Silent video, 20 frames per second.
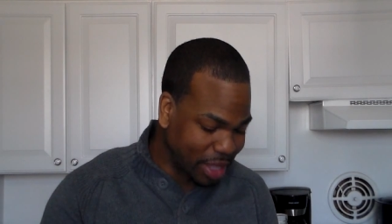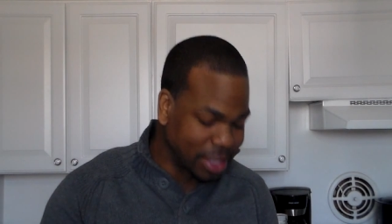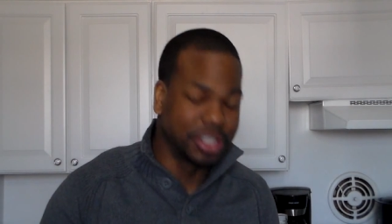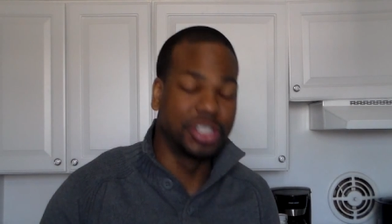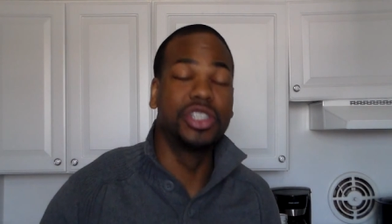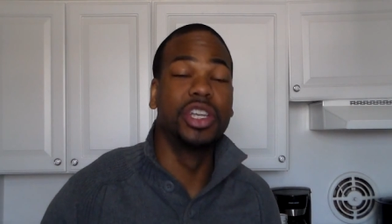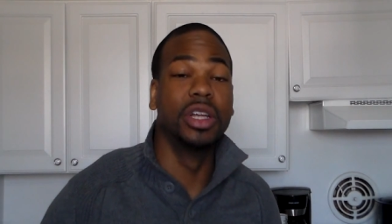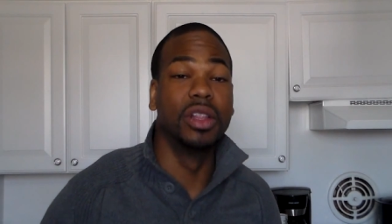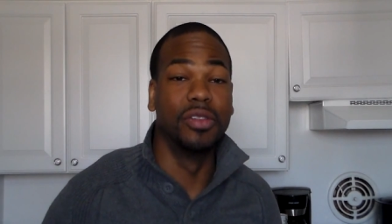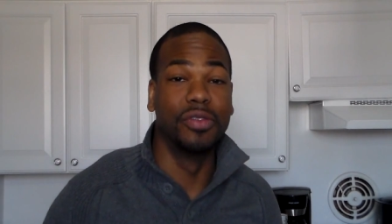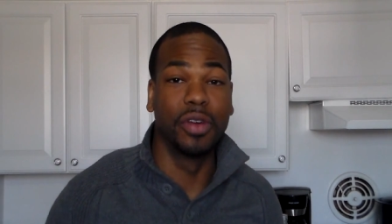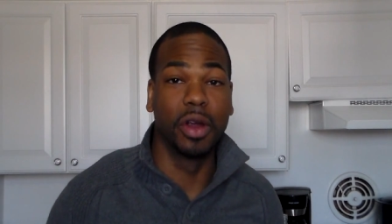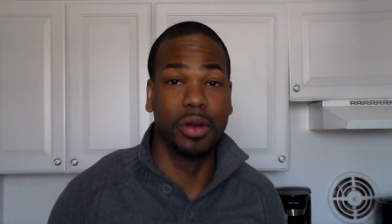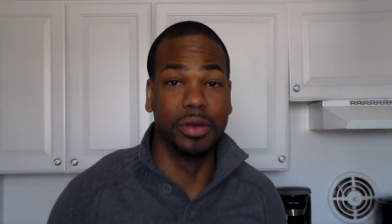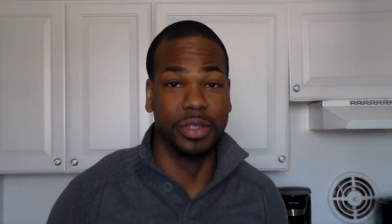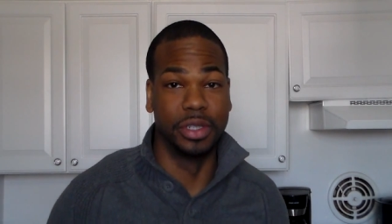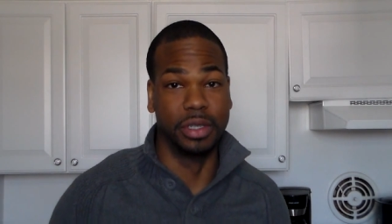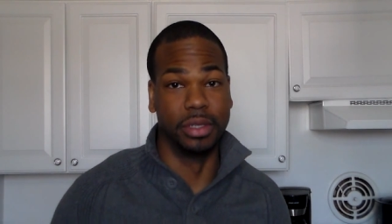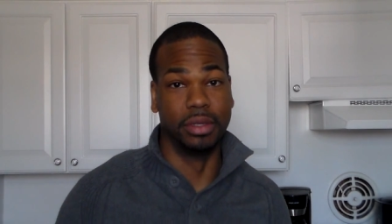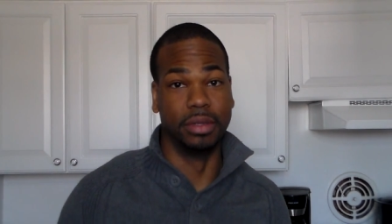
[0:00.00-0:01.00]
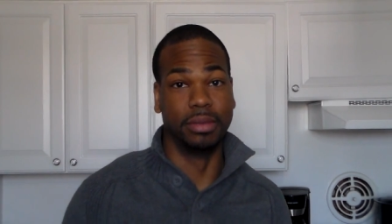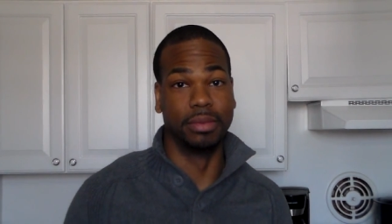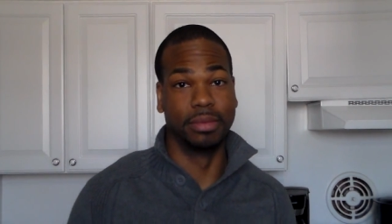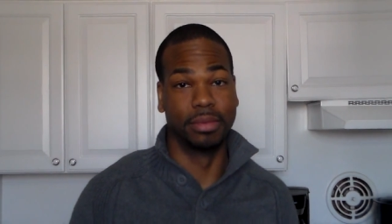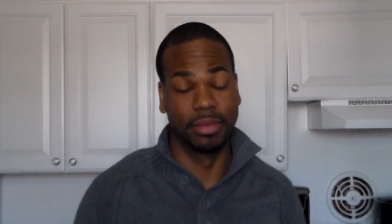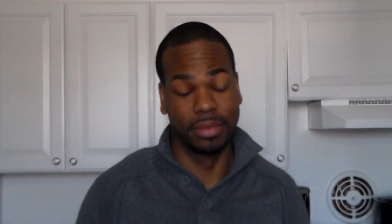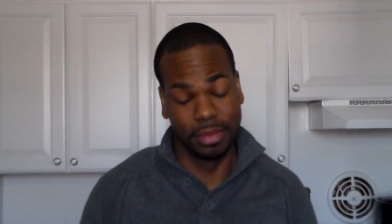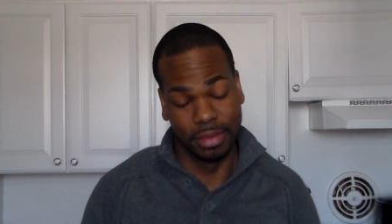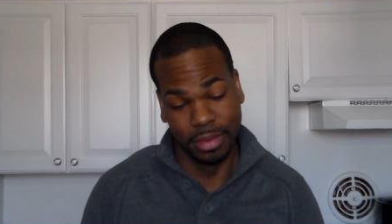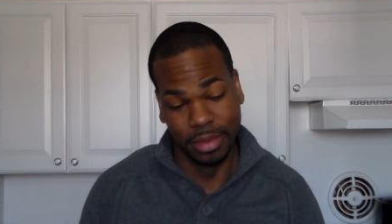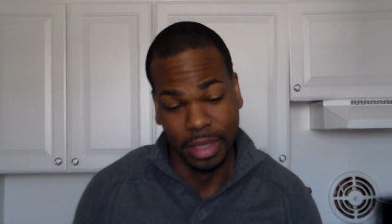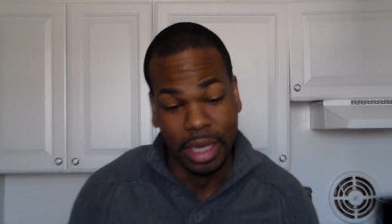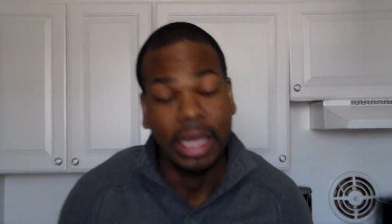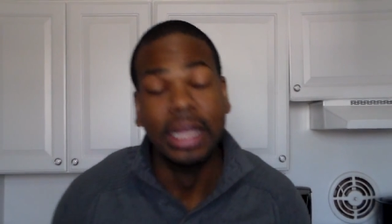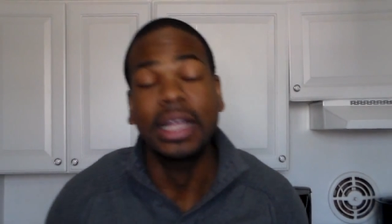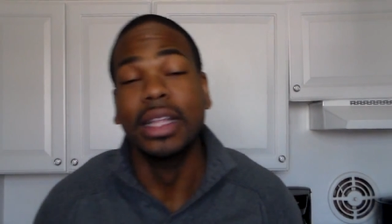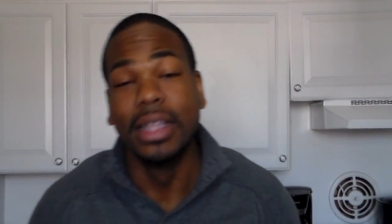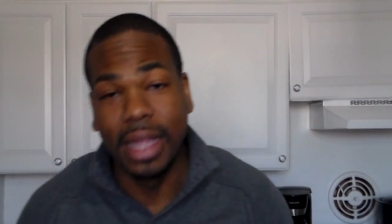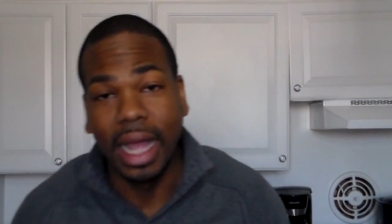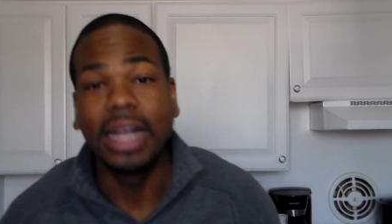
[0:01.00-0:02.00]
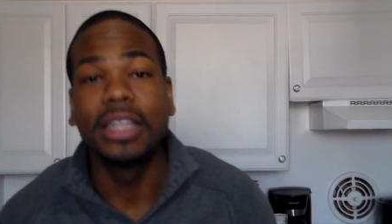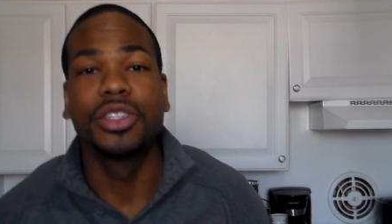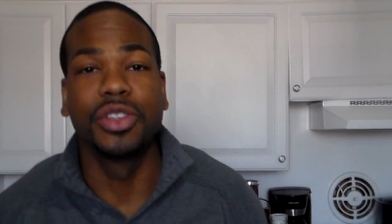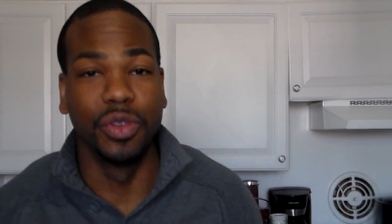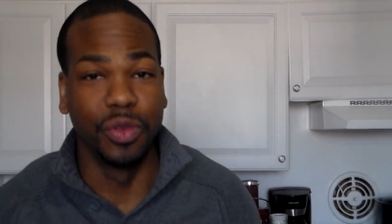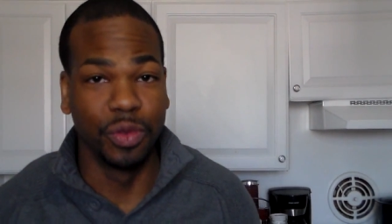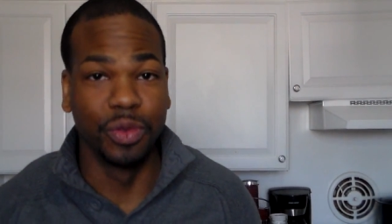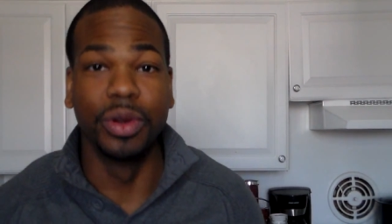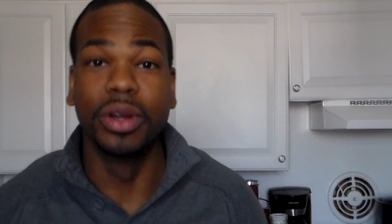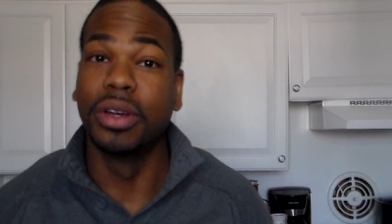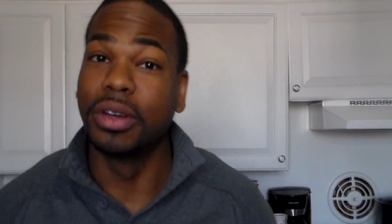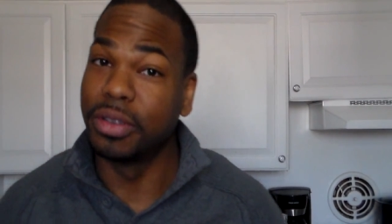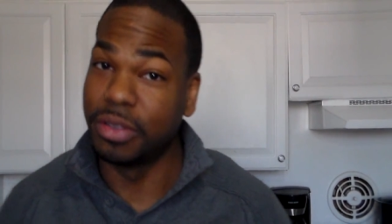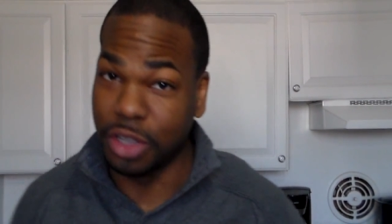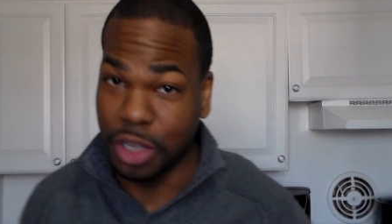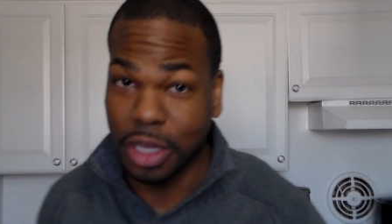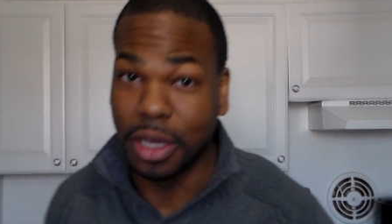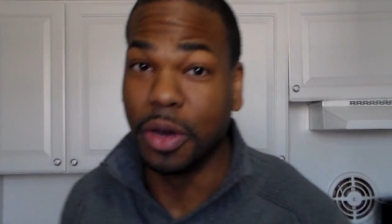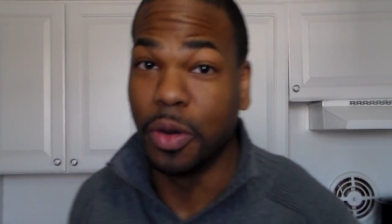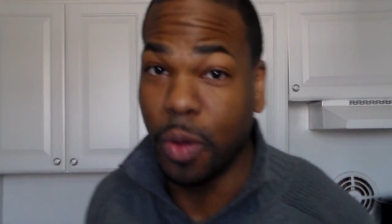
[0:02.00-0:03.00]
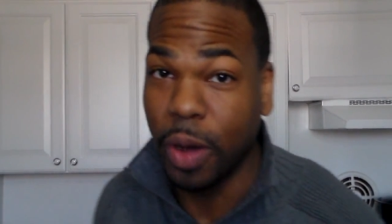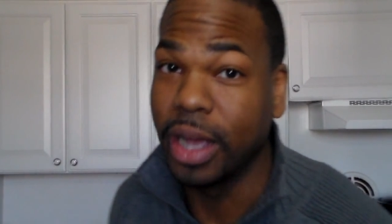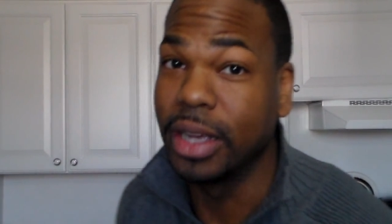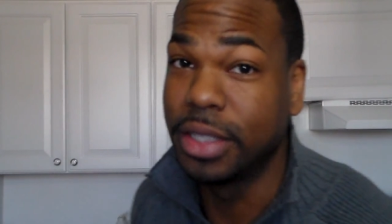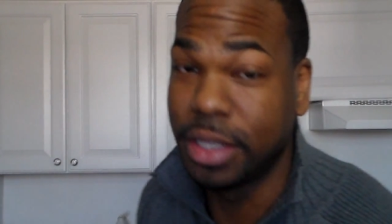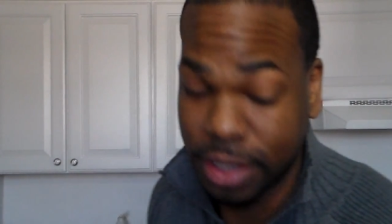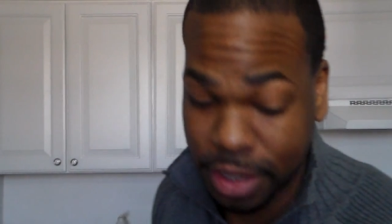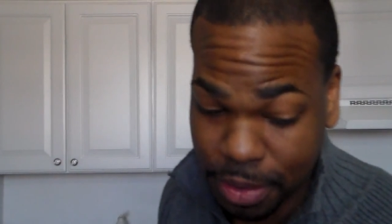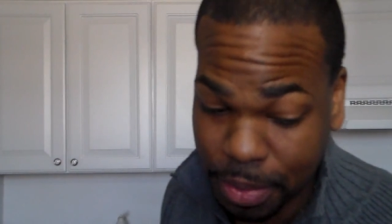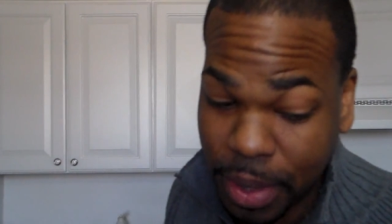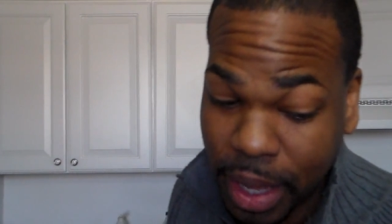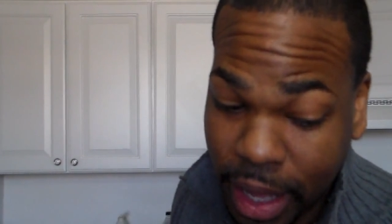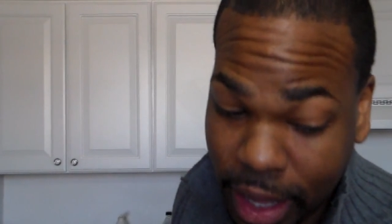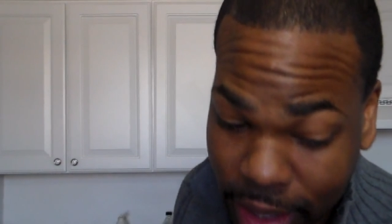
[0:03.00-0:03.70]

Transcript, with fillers: and still a virgin. That's a real good question,